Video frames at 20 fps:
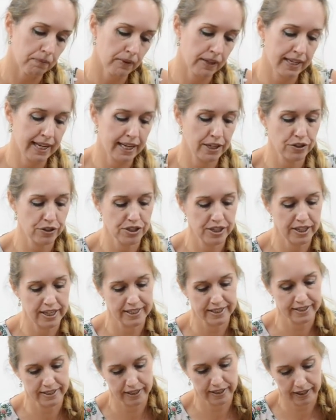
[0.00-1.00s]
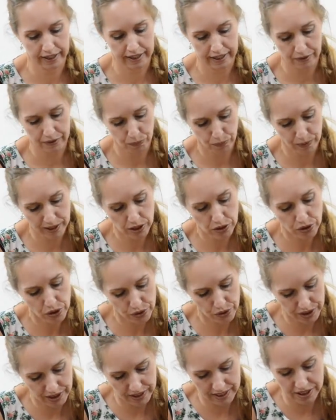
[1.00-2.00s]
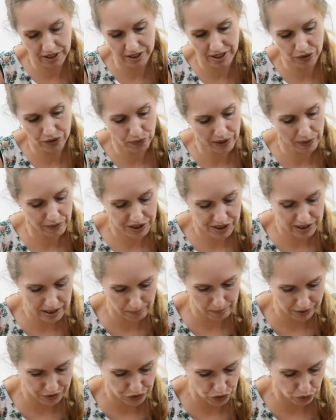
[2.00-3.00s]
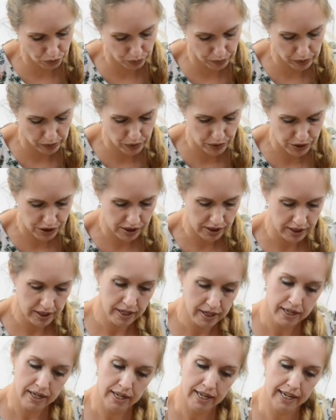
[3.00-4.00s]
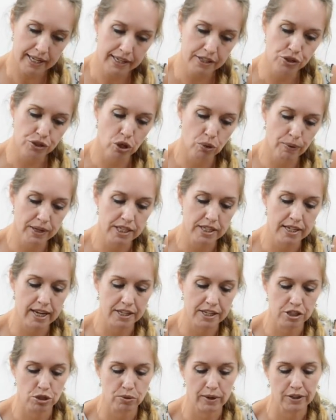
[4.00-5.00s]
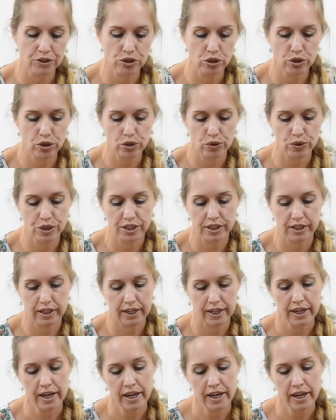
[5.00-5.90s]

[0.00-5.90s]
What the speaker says: And you see it, when you use it, it's very similar to a rose. And it's always nice as well to use the